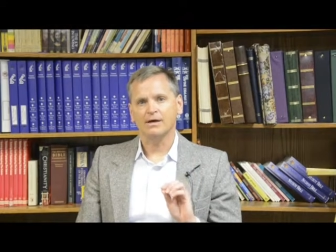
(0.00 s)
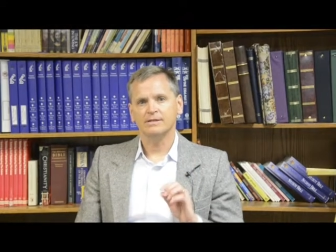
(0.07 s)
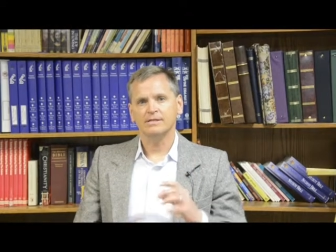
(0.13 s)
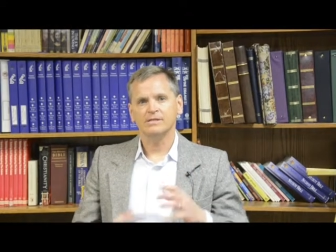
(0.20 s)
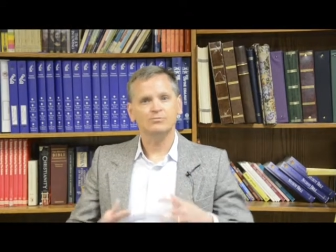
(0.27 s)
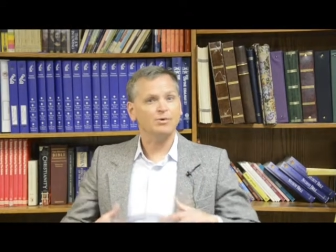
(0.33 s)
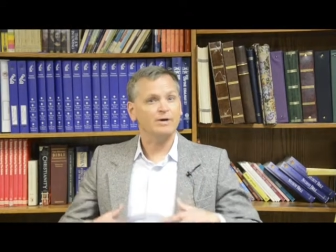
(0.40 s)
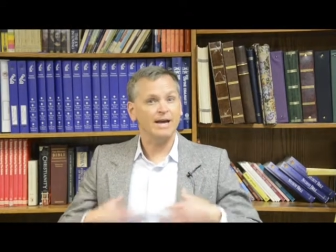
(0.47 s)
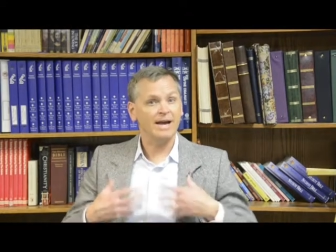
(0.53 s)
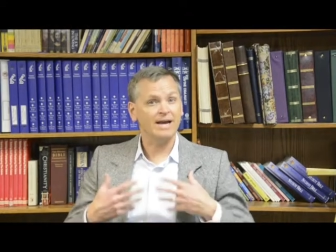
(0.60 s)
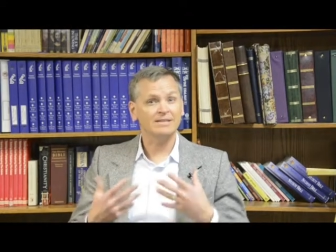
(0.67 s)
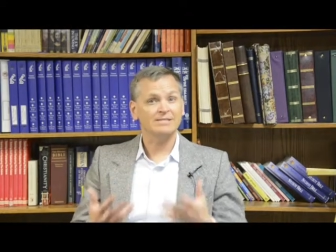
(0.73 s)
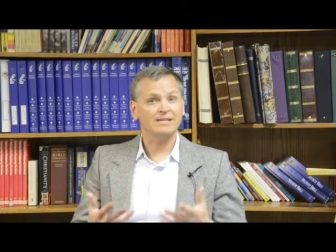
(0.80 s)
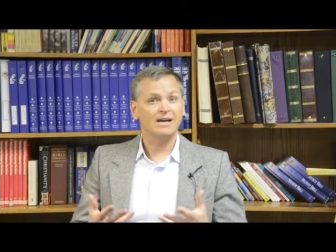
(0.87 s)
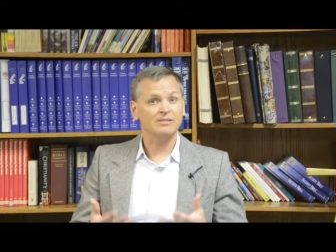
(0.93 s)
These were
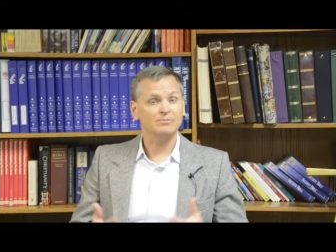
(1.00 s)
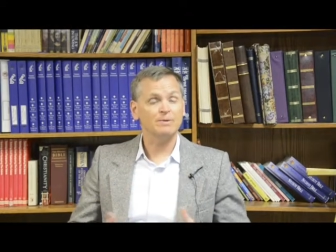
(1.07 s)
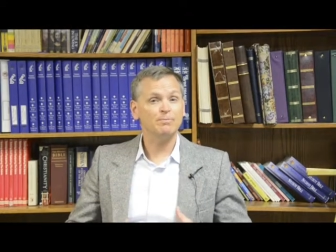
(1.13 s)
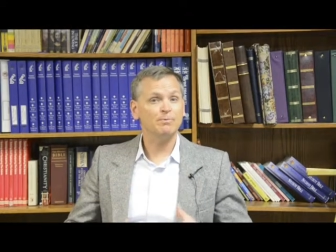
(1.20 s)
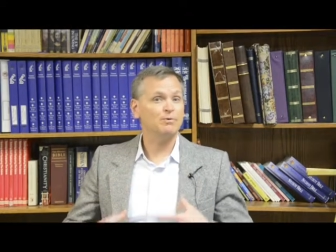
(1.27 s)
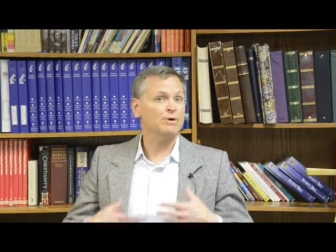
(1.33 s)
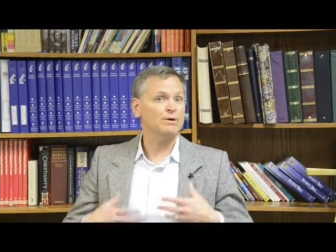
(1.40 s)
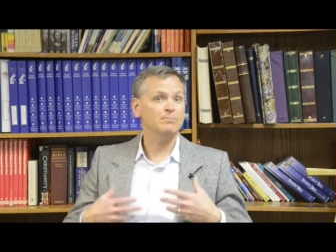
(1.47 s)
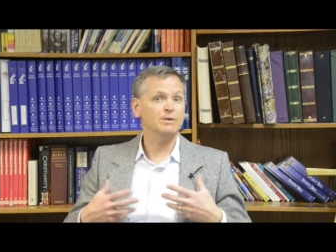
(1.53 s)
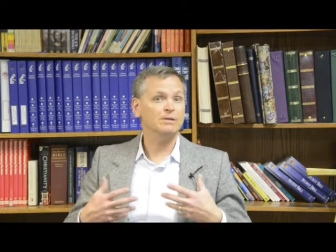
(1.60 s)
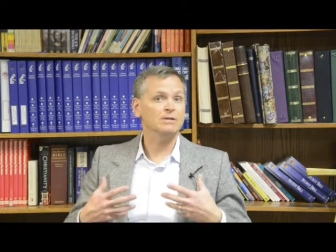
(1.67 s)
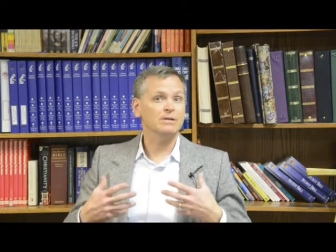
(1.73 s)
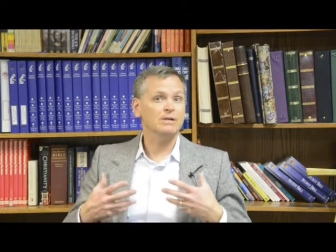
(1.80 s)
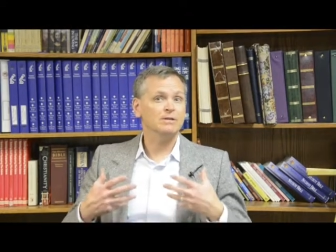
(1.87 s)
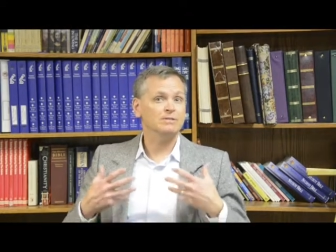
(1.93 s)
exiles, people who had
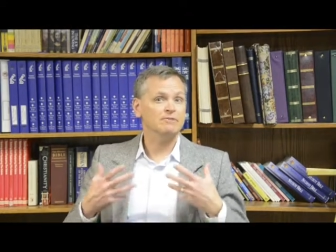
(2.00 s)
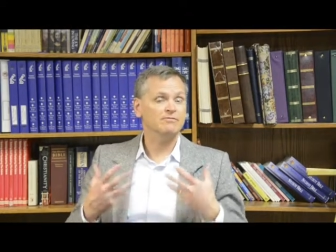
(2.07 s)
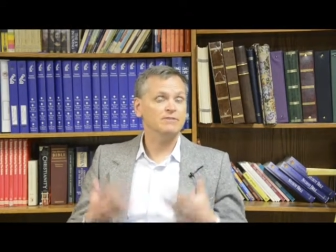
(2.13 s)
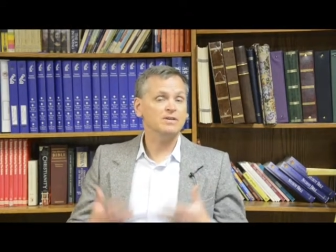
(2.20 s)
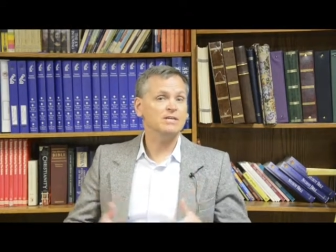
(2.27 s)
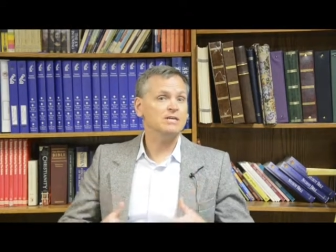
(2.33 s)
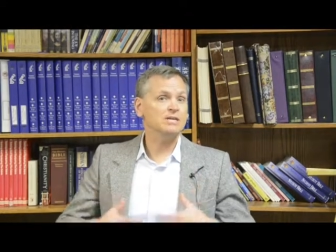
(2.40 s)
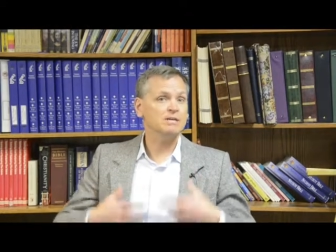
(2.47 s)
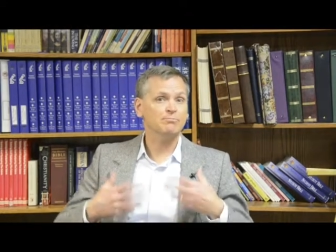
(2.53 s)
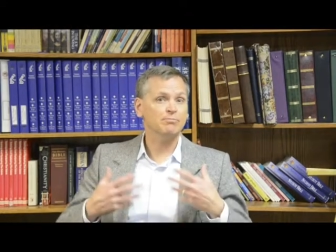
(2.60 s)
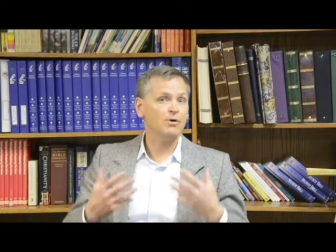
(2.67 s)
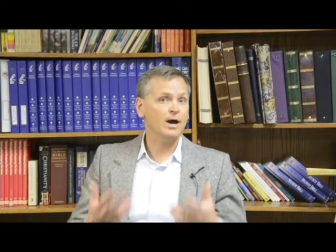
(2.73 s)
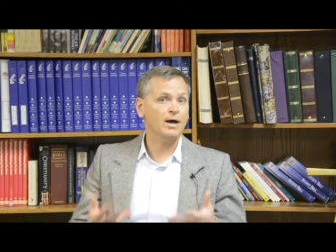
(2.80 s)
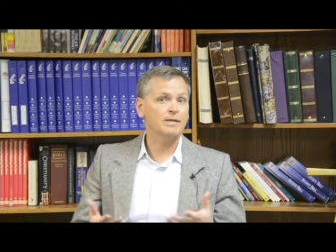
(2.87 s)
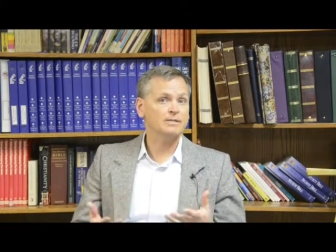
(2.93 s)
been defeated and
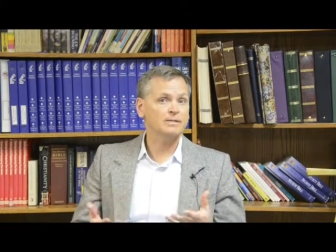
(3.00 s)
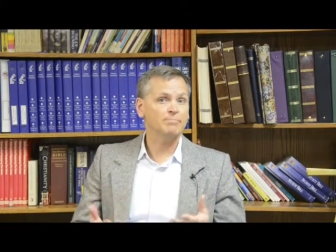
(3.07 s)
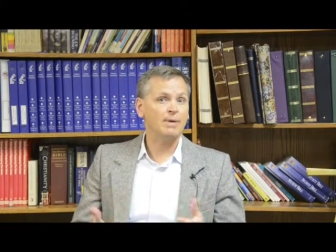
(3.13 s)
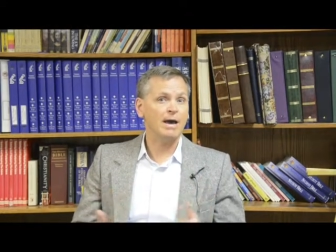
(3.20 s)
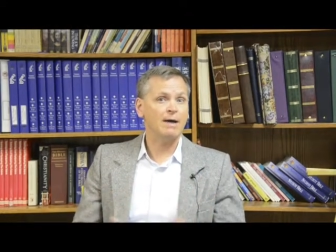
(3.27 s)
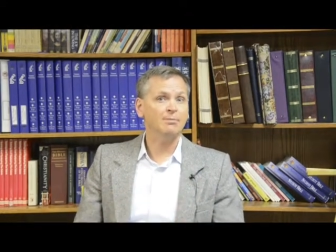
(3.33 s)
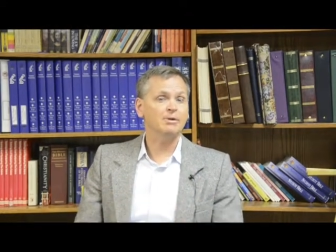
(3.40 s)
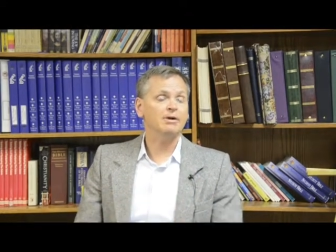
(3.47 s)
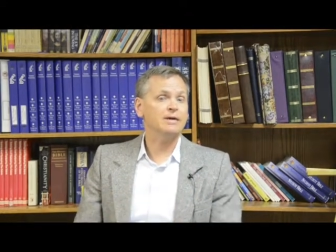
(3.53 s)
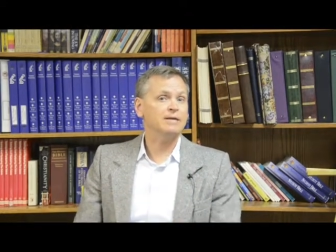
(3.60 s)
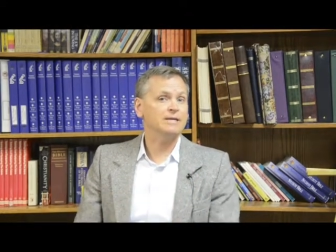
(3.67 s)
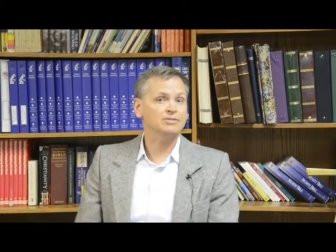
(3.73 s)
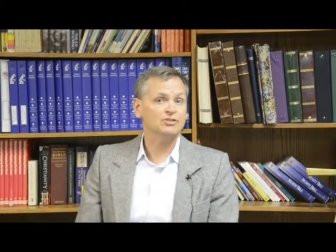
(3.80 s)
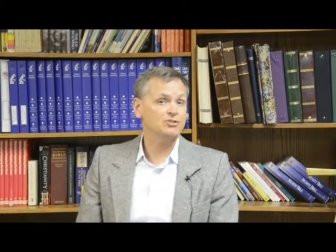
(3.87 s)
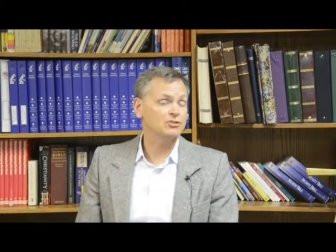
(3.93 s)
brought into Babylon
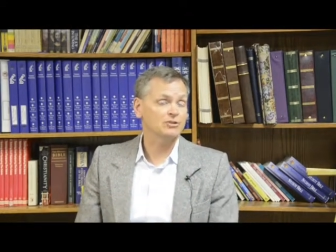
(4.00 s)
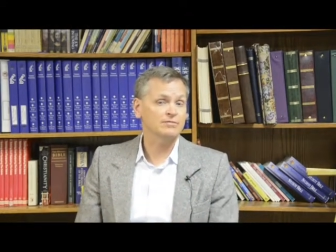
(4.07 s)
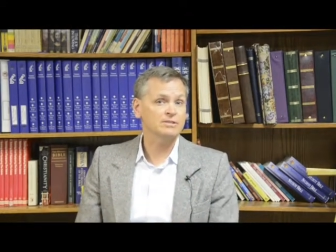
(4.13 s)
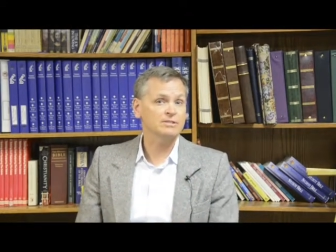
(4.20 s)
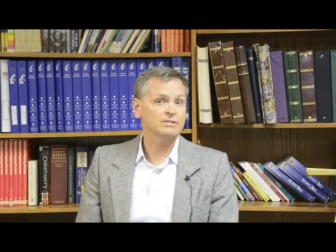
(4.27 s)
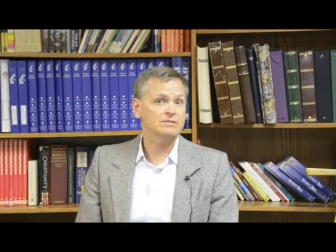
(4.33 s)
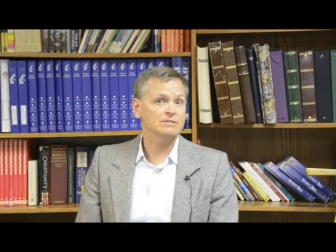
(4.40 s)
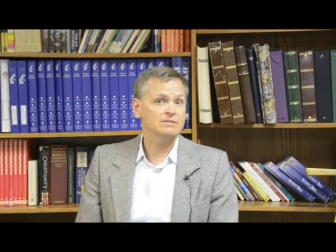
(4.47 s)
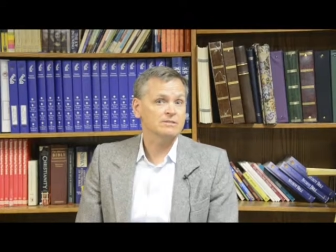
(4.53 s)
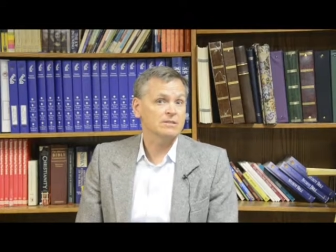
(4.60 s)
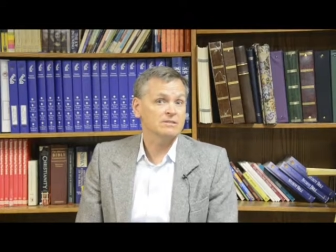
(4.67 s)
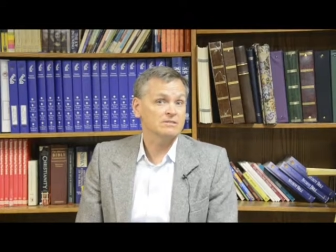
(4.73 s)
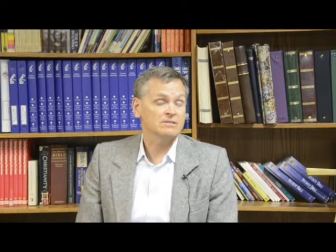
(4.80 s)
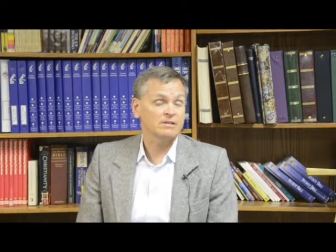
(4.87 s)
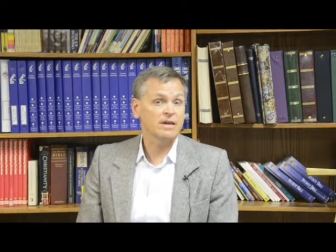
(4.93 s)
as servants and,
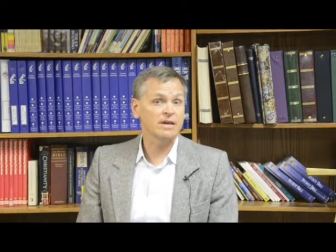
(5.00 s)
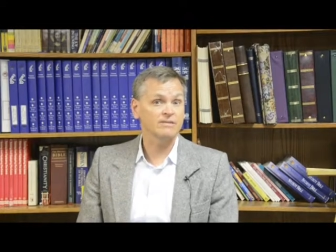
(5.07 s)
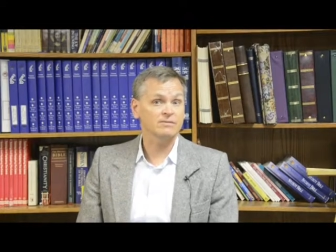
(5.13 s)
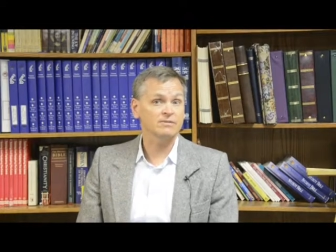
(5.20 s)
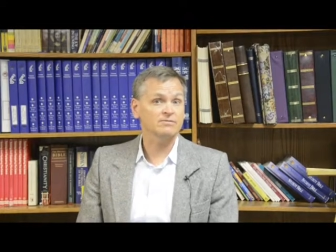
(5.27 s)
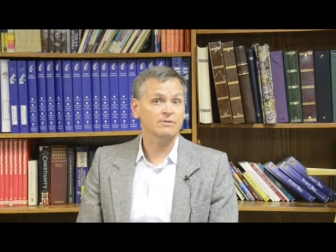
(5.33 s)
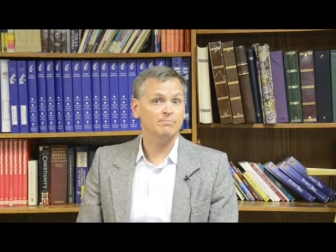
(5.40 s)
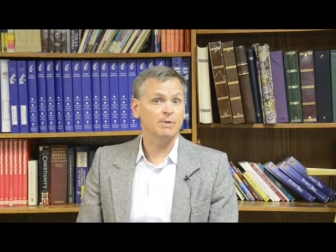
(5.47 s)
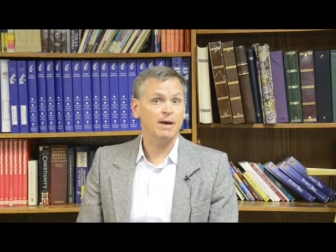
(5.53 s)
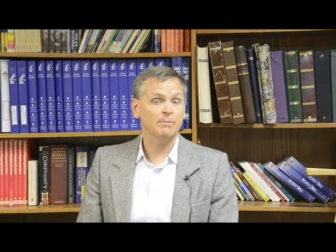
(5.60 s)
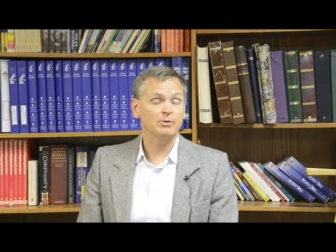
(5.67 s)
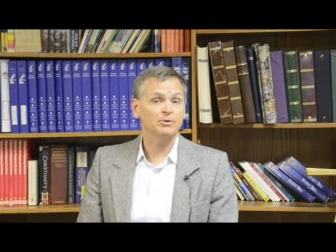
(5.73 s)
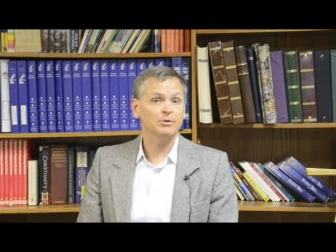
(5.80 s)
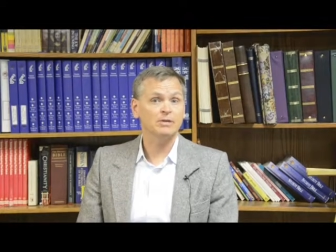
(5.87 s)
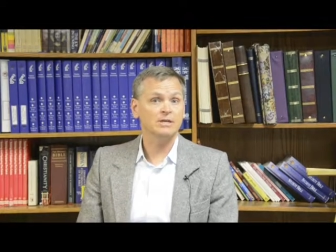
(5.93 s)
and slaves of the
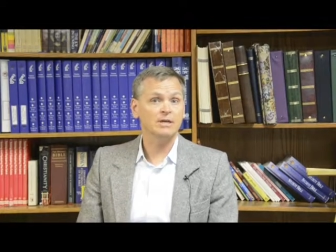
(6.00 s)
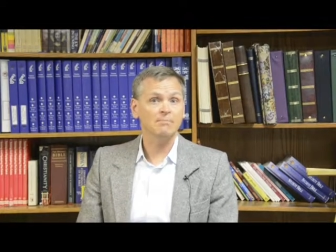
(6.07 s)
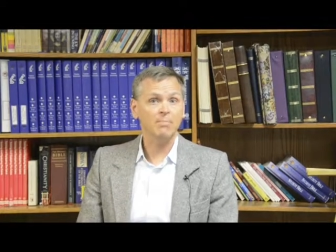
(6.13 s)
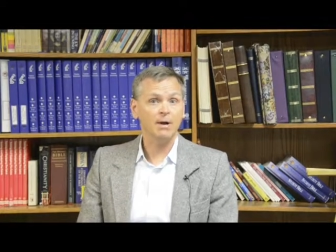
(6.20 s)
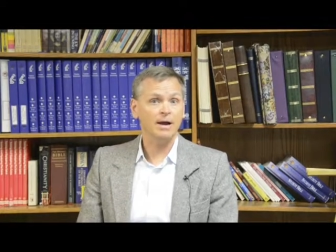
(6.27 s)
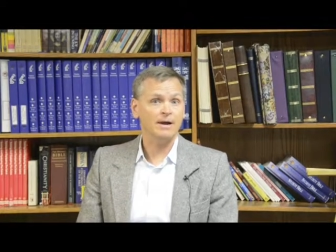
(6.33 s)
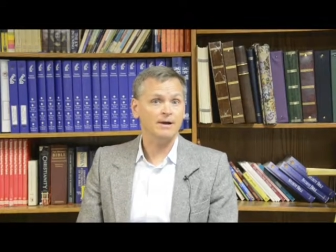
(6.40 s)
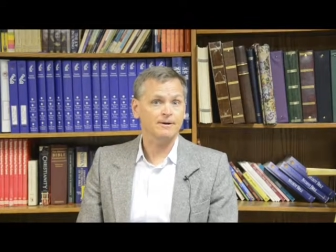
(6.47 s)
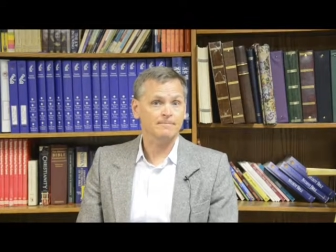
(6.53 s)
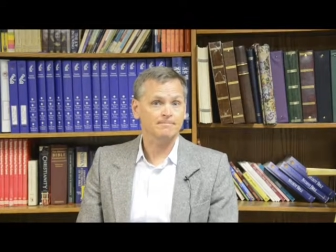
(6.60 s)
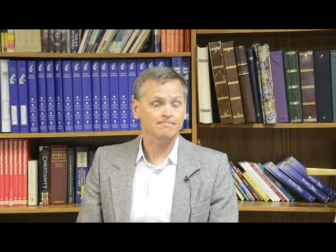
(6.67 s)
Babylonian Empire.